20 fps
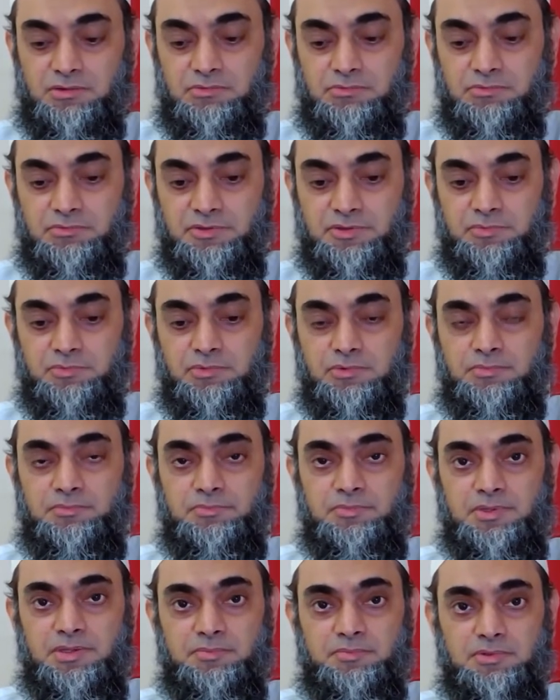uh, remove
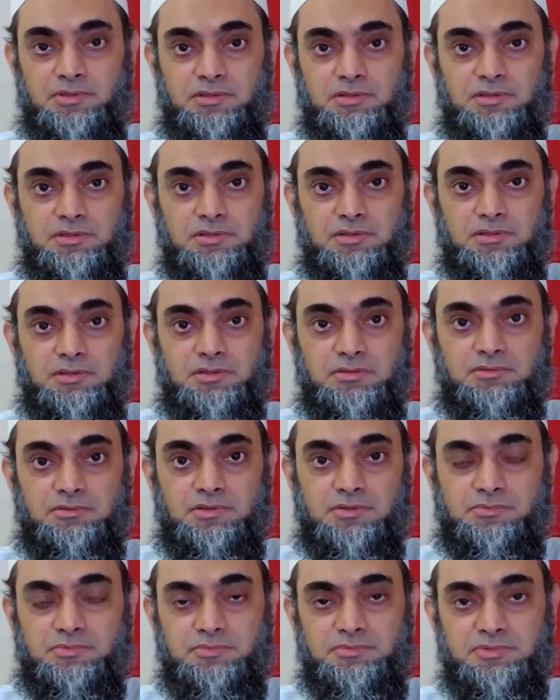people
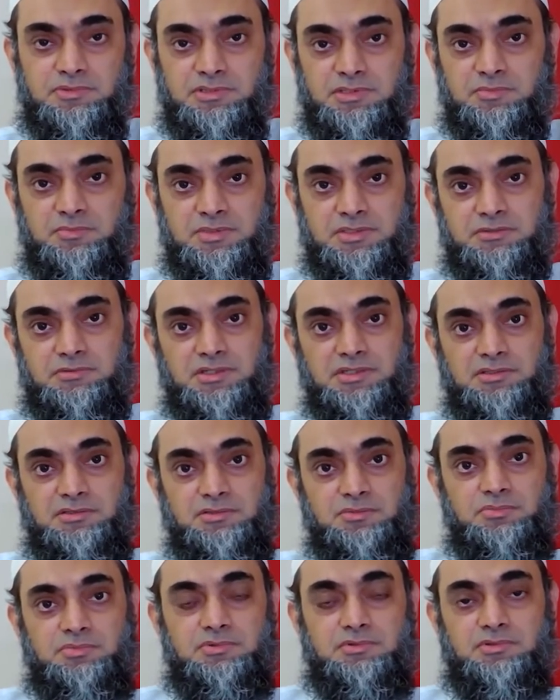not from the shirk, but
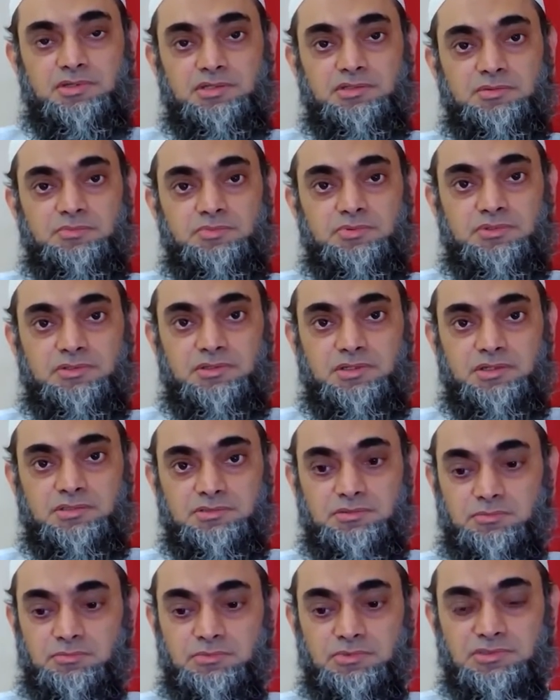rather you put trying to put
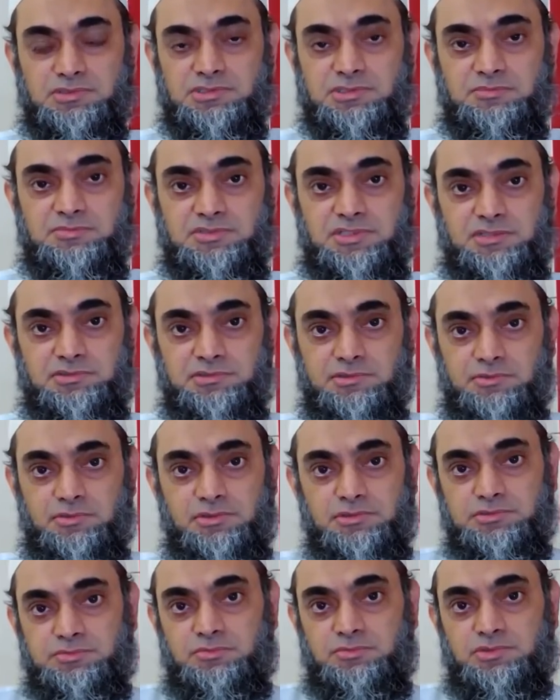other Muslims and
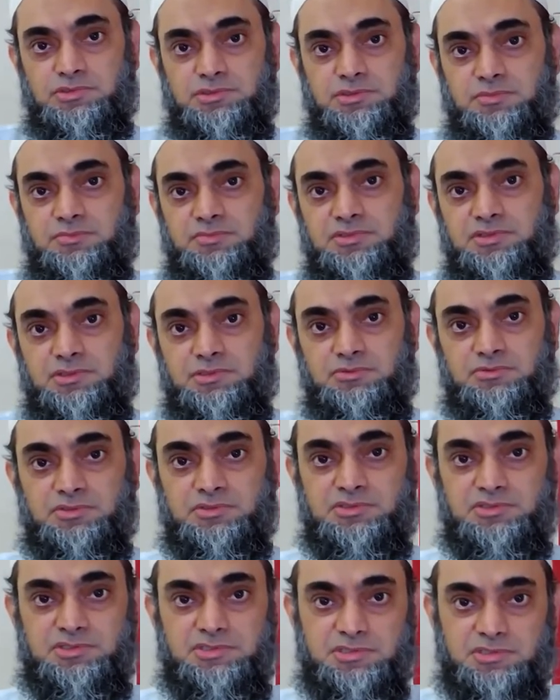not Muslims into
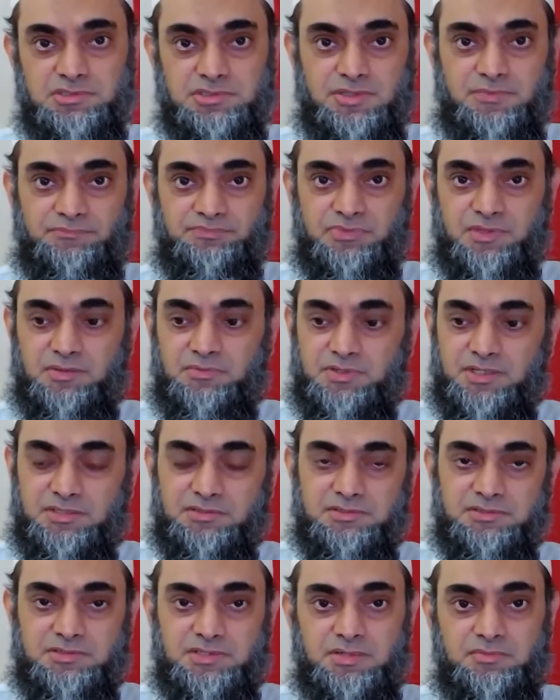the shirk. And so
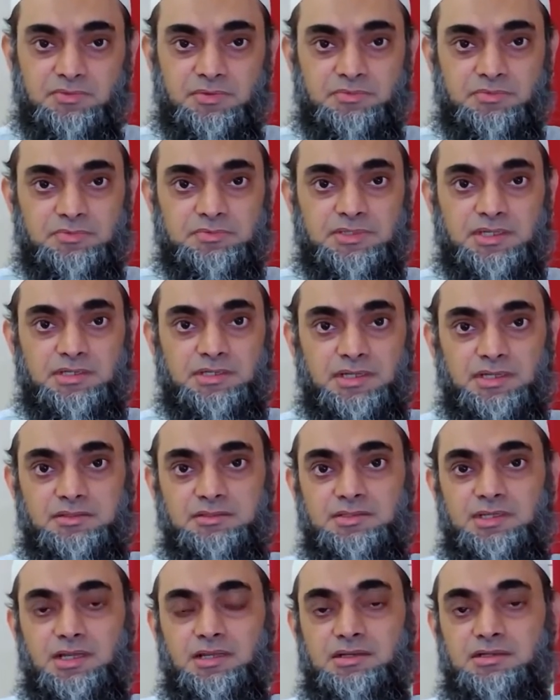rather stay away from that
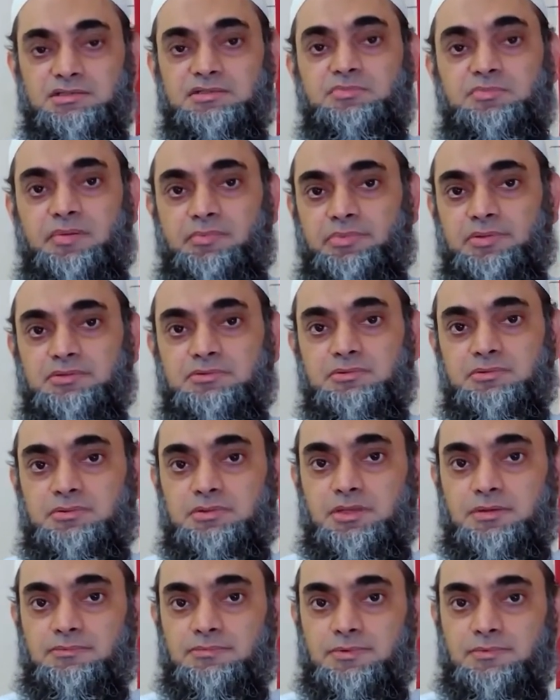and tell other people to
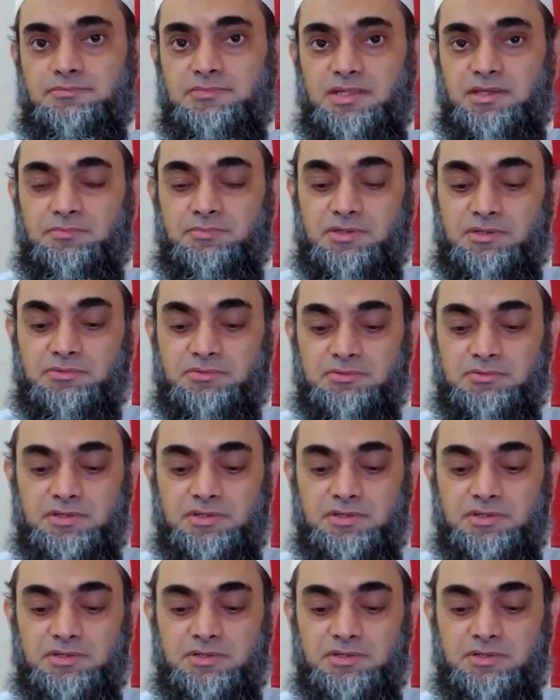stay from that, because